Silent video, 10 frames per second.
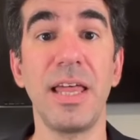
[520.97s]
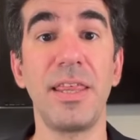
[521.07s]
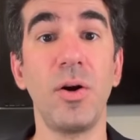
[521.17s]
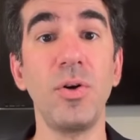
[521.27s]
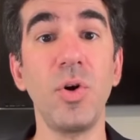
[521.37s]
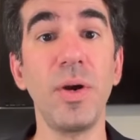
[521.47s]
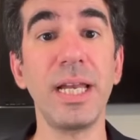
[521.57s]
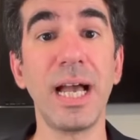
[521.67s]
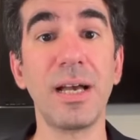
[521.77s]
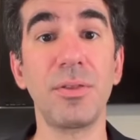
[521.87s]
The
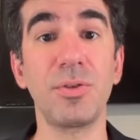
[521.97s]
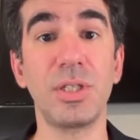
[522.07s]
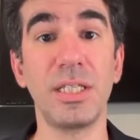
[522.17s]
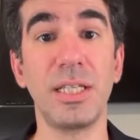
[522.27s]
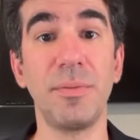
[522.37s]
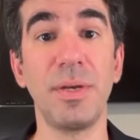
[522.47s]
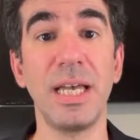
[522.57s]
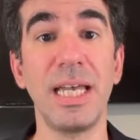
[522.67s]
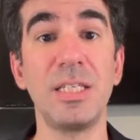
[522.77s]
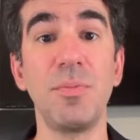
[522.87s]
ongoing hackathon system
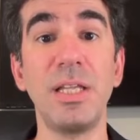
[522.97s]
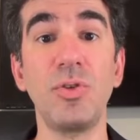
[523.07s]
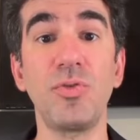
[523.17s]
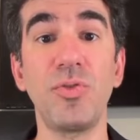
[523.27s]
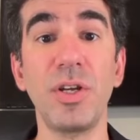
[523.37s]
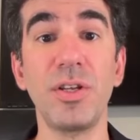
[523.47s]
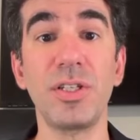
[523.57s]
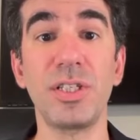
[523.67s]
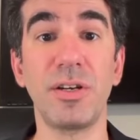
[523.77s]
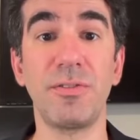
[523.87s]
is meant to further
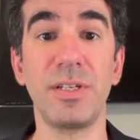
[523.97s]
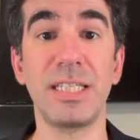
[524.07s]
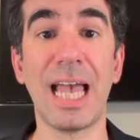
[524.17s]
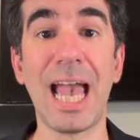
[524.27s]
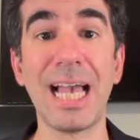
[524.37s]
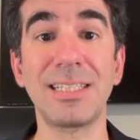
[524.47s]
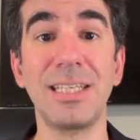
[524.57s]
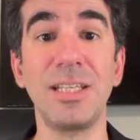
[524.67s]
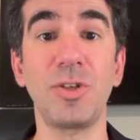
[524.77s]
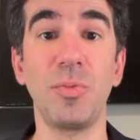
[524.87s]
surface
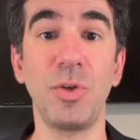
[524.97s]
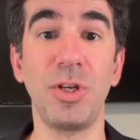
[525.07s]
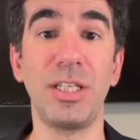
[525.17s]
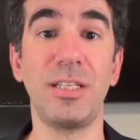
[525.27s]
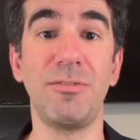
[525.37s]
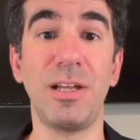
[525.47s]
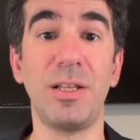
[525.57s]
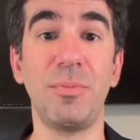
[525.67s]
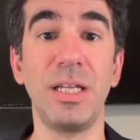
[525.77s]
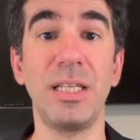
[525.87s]
excellent community
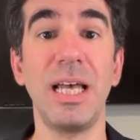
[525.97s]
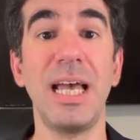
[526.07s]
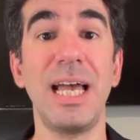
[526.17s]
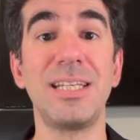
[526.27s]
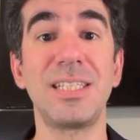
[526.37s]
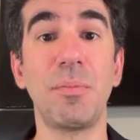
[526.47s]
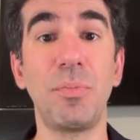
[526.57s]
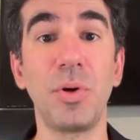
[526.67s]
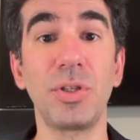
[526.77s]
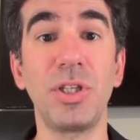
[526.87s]
development and
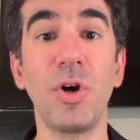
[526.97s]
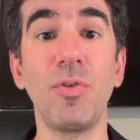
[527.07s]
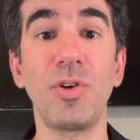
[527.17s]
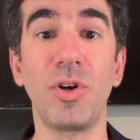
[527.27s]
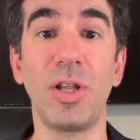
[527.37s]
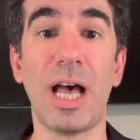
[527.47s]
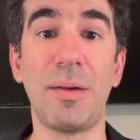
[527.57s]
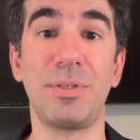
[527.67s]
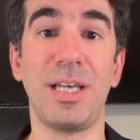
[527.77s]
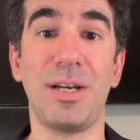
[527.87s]
support the overall
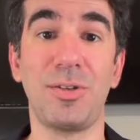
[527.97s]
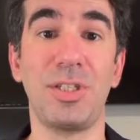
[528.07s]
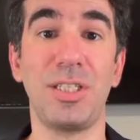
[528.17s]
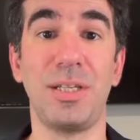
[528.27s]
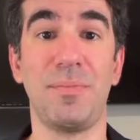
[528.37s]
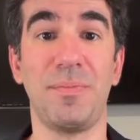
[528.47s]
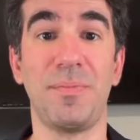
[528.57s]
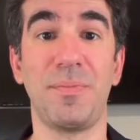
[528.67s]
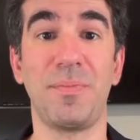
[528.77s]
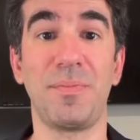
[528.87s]
app's ecosystem.
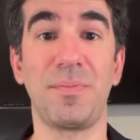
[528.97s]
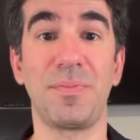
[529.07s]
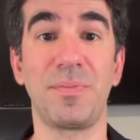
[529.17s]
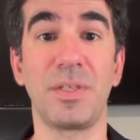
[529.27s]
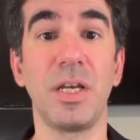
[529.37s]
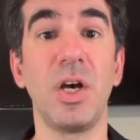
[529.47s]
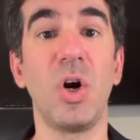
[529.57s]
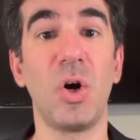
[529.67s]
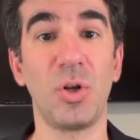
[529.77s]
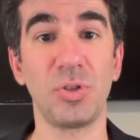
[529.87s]

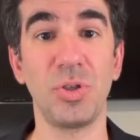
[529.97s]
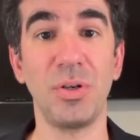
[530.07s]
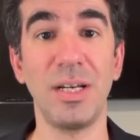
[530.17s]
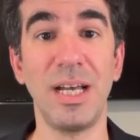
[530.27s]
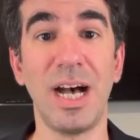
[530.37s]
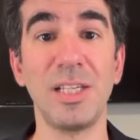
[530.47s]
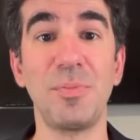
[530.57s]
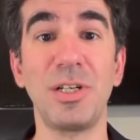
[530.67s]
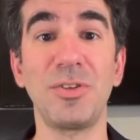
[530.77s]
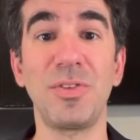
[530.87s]
Also, as
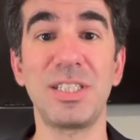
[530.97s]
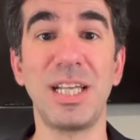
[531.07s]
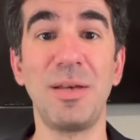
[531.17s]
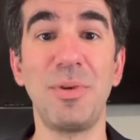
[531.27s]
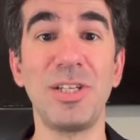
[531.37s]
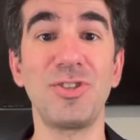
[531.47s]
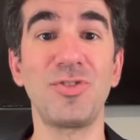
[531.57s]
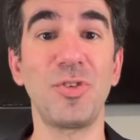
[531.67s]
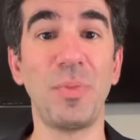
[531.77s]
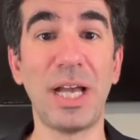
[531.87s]
part of the
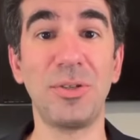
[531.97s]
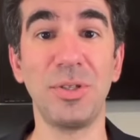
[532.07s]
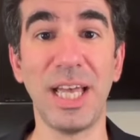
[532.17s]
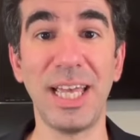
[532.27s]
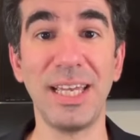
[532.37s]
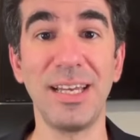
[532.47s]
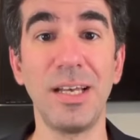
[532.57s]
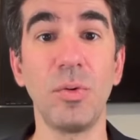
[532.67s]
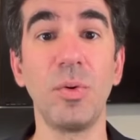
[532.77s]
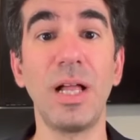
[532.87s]
celebrations for pi today Day,
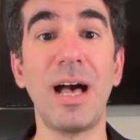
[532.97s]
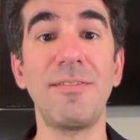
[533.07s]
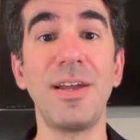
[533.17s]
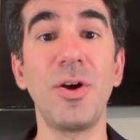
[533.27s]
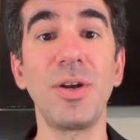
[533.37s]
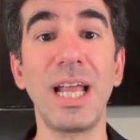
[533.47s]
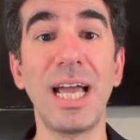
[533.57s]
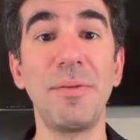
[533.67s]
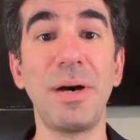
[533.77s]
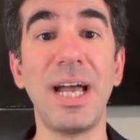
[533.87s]
we will have an
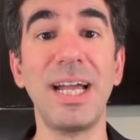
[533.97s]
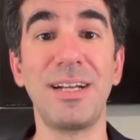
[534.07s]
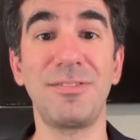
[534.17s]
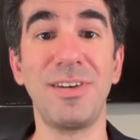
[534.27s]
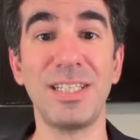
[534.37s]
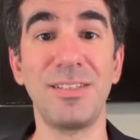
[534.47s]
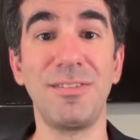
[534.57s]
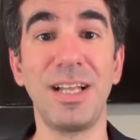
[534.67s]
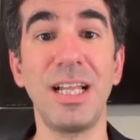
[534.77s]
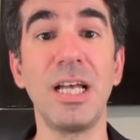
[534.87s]
online Pi Art
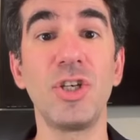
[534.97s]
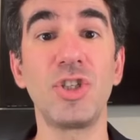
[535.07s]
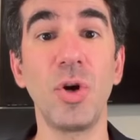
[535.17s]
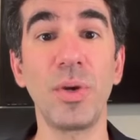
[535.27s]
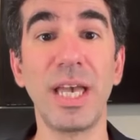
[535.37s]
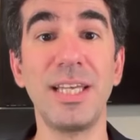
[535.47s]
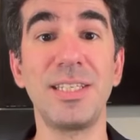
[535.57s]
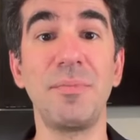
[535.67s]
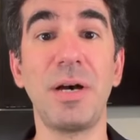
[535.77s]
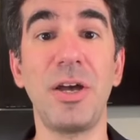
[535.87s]
Festival
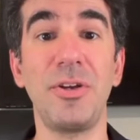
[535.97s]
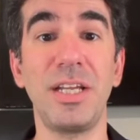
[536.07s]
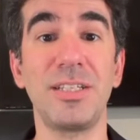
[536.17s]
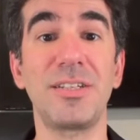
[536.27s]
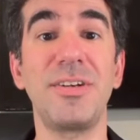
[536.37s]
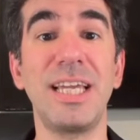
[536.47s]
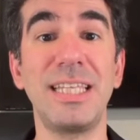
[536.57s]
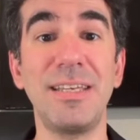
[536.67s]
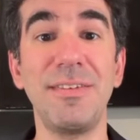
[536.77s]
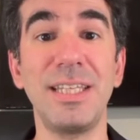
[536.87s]
showcasing pioneers'
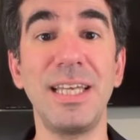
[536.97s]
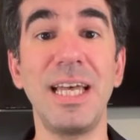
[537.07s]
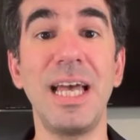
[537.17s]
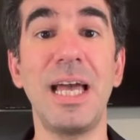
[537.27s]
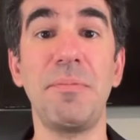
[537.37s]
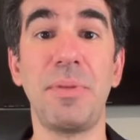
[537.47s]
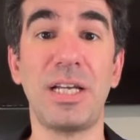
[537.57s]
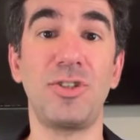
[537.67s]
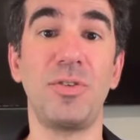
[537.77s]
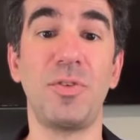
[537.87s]
creativity and
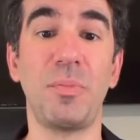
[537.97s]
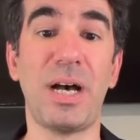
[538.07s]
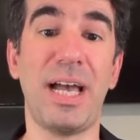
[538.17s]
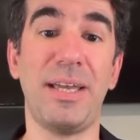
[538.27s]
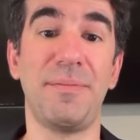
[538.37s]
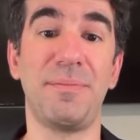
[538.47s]
passion for Pi.